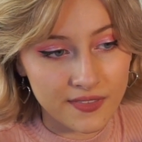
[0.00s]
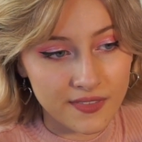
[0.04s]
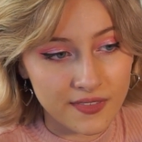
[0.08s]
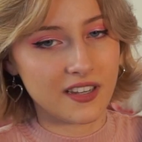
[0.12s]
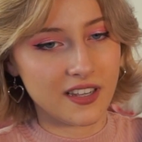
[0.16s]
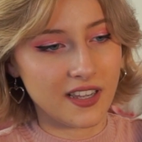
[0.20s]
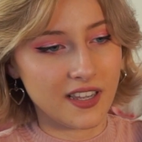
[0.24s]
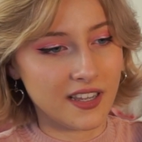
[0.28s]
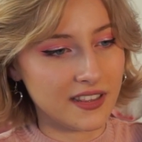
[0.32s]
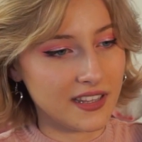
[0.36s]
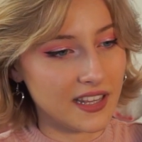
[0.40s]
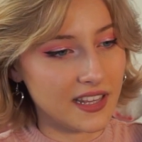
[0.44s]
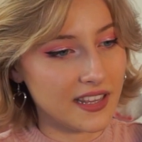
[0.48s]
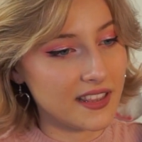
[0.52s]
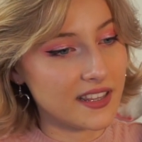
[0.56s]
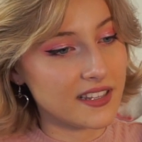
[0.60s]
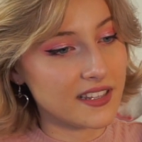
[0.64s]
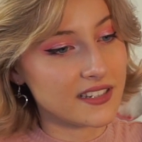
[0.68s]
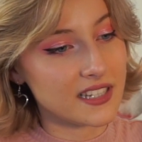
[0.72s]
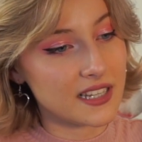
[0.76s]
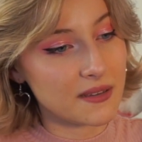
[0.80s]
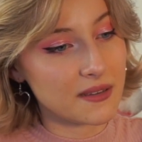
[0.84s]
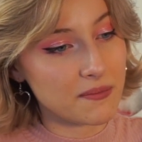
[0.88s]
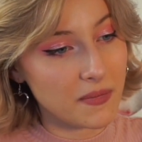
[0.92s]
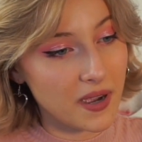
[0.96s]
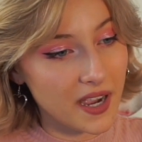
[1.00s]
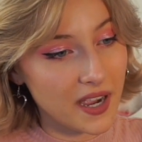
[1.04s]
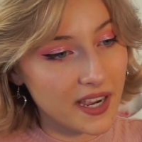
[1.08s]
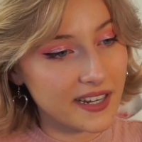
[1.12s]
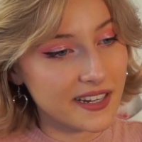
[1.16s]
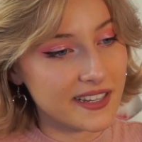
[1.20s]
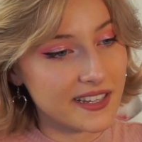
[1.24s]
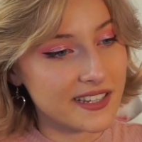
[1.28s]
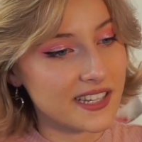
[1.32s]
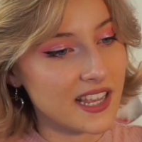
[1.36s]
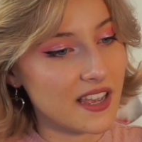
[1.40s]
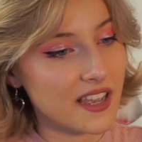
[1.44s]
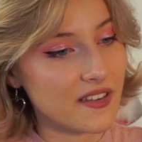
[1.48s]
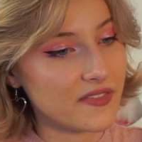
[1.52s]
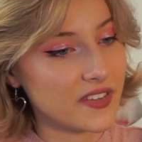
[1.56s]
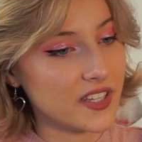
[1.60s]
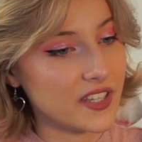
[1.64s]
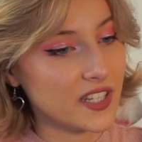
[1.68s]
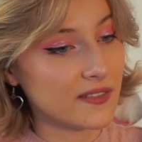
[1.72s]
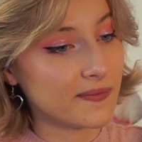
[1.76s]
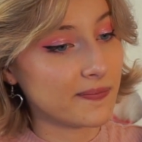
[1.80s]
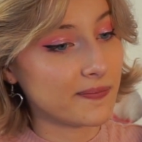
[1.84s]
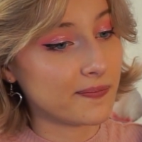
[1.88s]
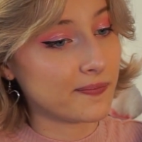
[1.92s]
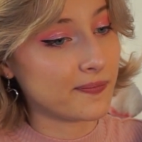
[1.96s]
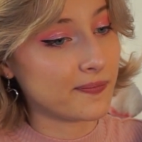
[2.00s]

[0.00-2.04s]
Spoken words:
And then the D minor 7.